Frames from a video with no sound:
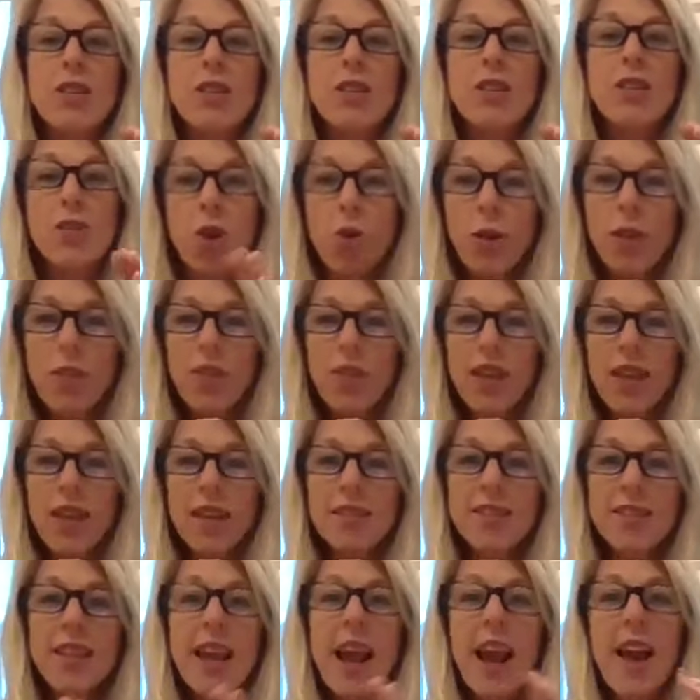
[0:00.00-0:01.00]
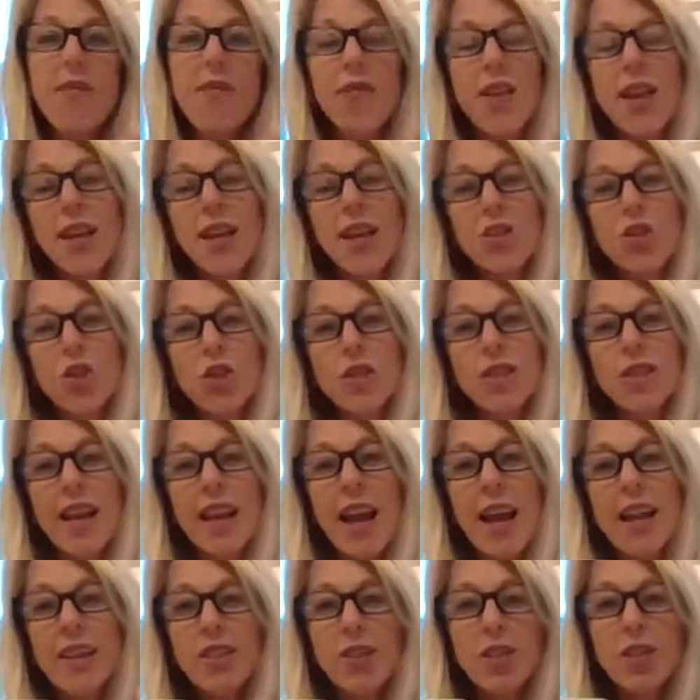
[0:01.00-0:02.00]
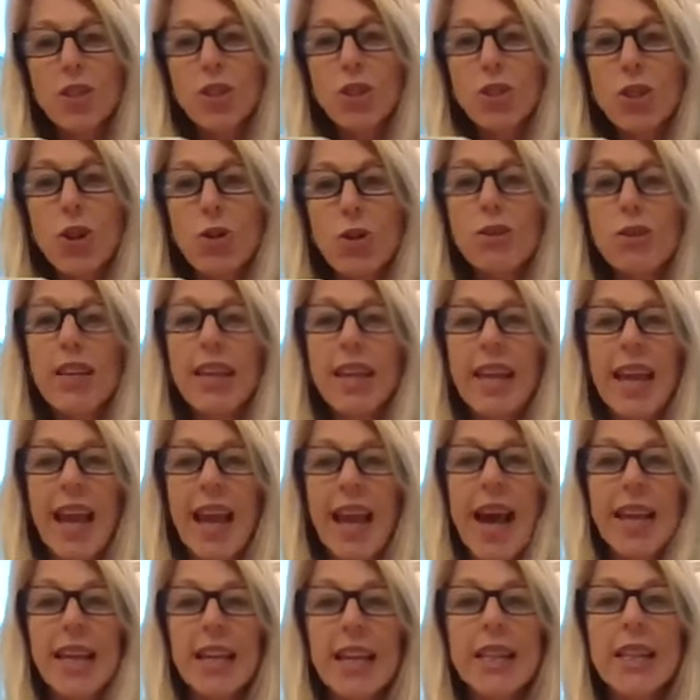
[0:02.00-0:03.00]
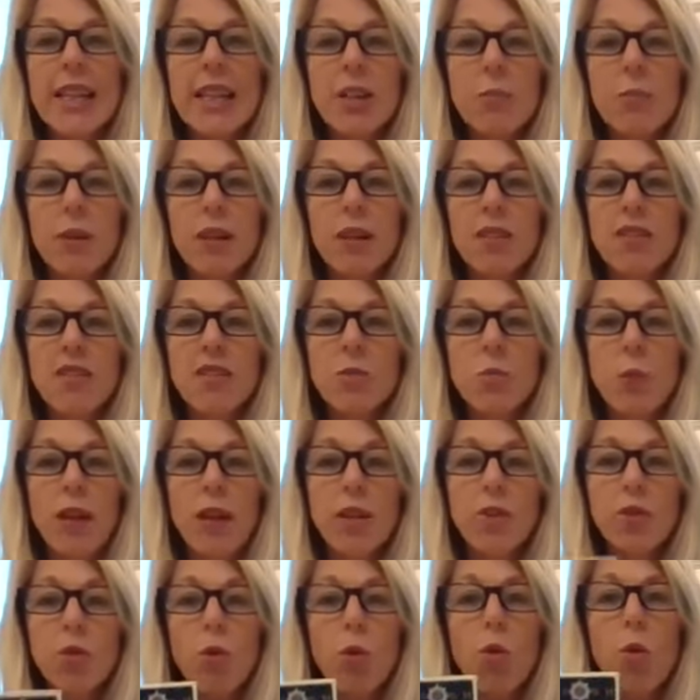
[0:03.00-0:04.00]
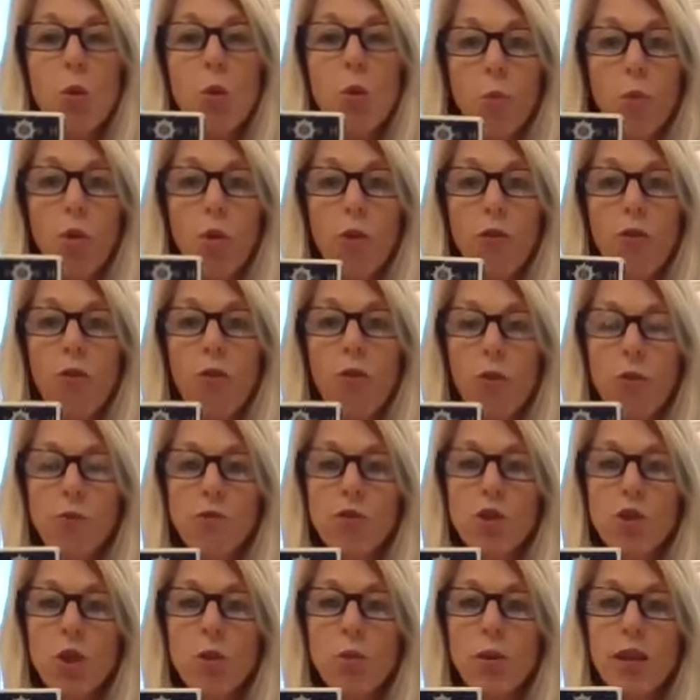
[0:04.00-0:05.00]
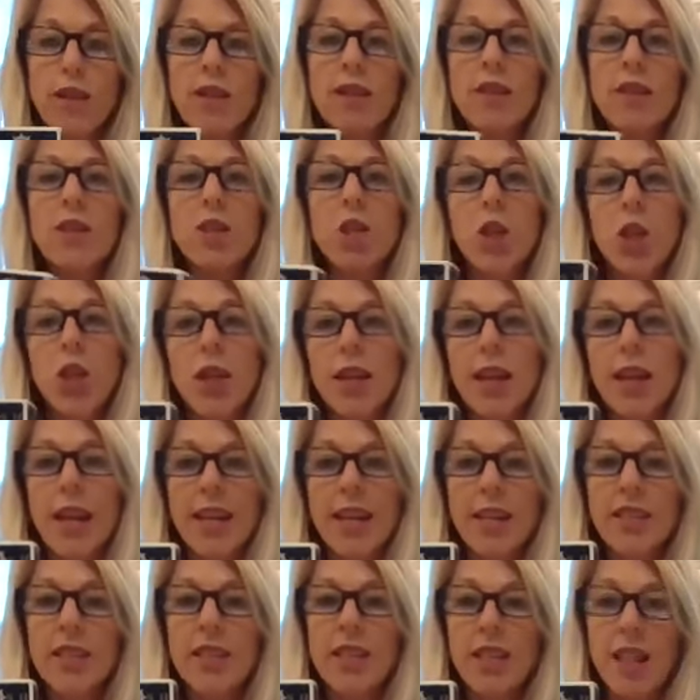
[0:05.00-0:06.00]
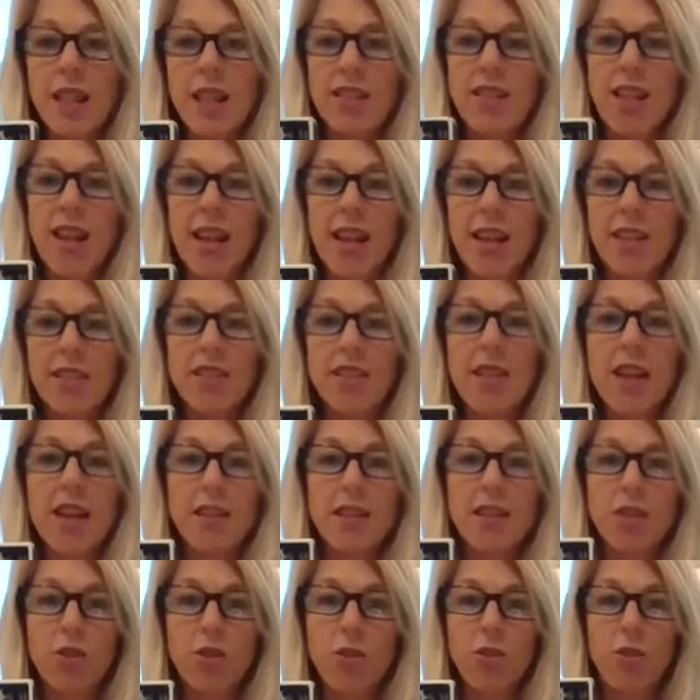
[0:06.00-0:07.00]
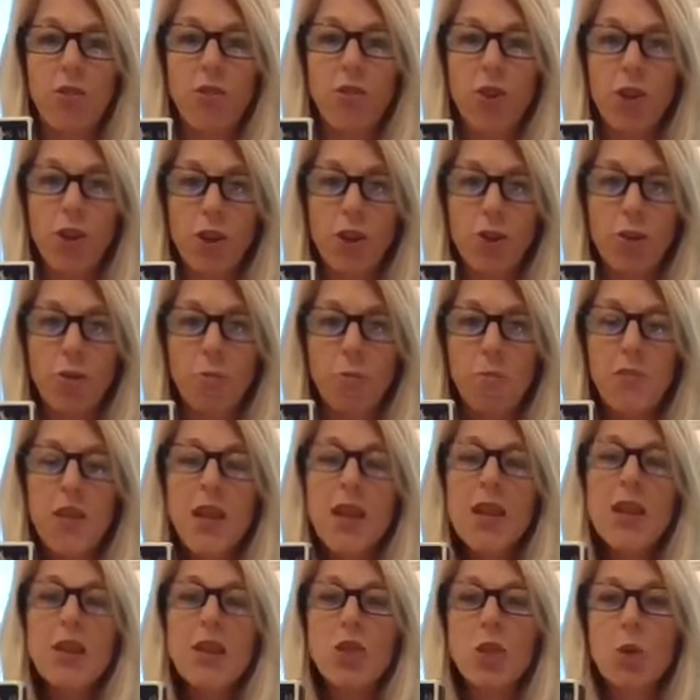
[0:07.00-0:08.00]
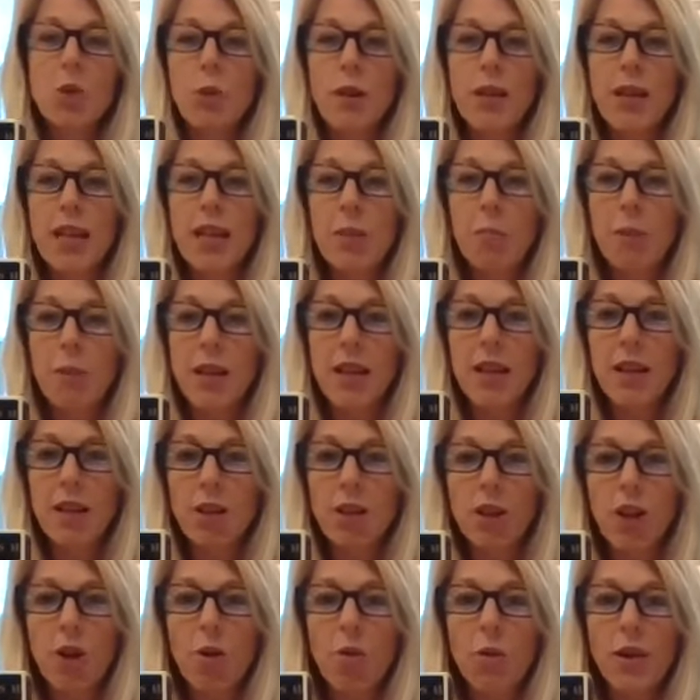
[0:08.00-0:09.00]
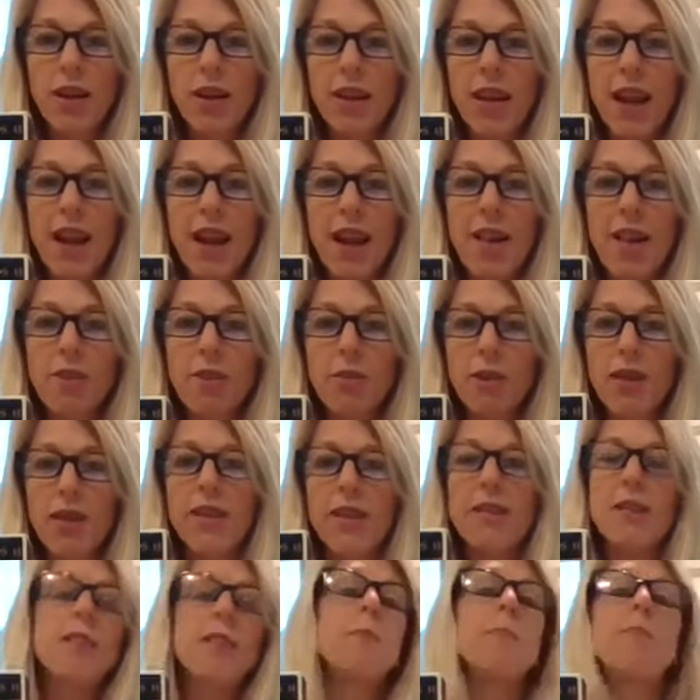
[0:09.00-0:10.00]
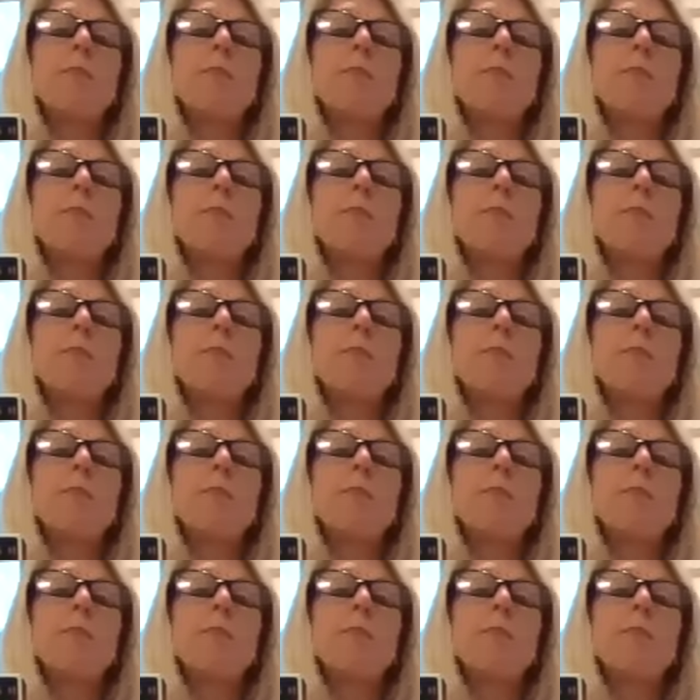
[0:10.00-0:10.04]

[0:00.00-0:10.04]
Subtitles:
Start with this and then just slowly add a little bit of sweetener or more fruit to it till you get it to the taste that's good for you. So we're keeping it low in calories